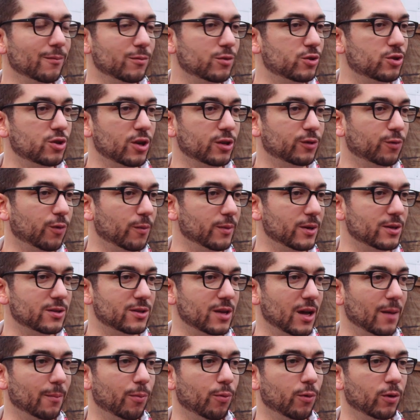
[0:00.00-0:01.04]
just from the
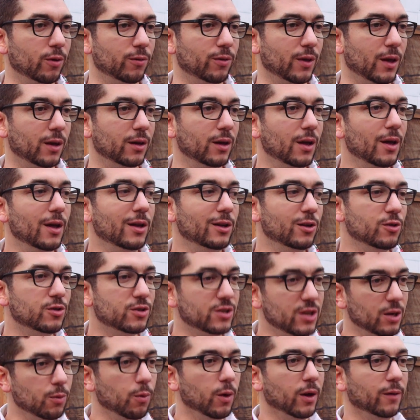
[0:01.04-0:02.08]
standpoint of that, you
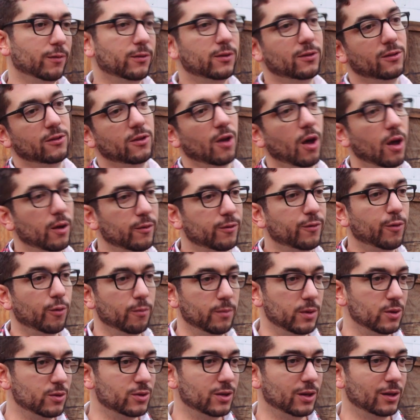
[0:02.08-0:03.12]
see what it's done for
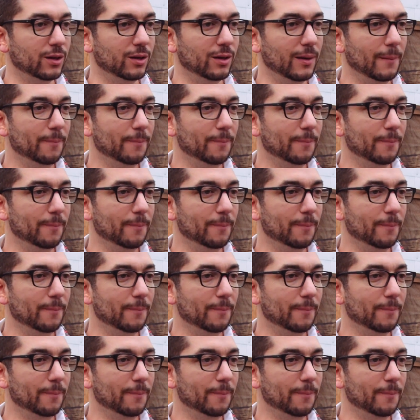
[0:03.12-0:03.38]
music,